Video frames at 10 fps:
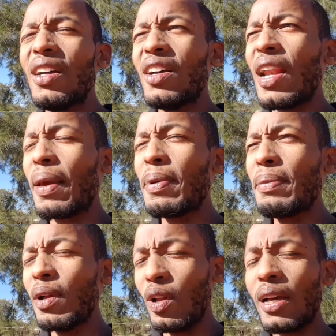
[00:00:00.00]
Like
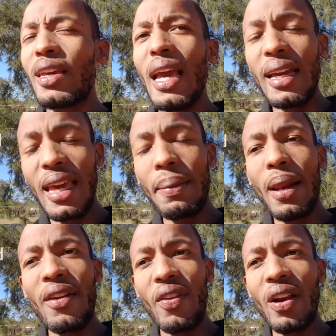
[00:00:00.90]
people again
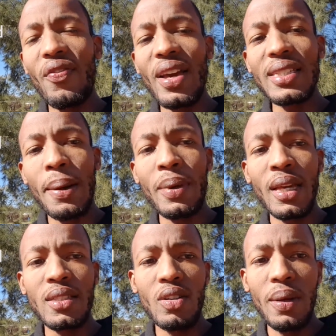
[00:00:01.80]
play very face up
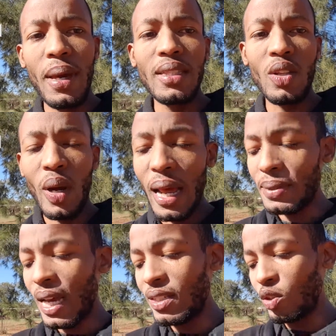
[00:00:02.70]
against 3-bets. The one
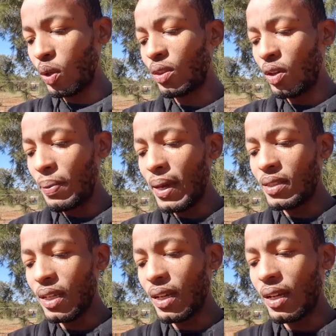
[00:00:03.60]
upside is you can 3-bet
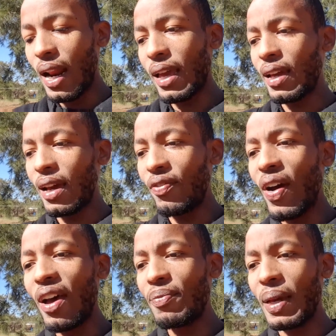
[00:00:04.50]
to like
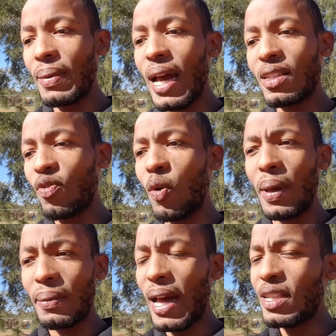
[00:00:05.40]
5 big blinds, 4
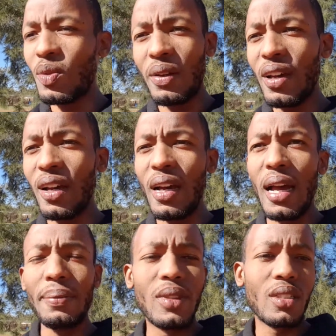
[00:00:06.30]
big blinds, whatever,
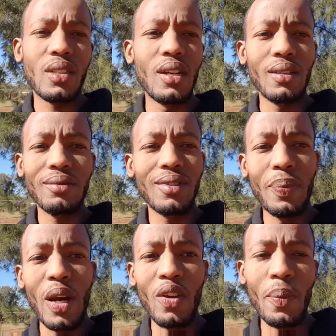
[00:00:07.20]
just
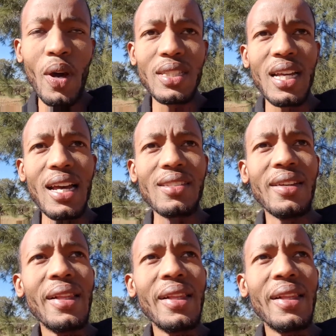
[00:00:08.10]
depending on the pot size.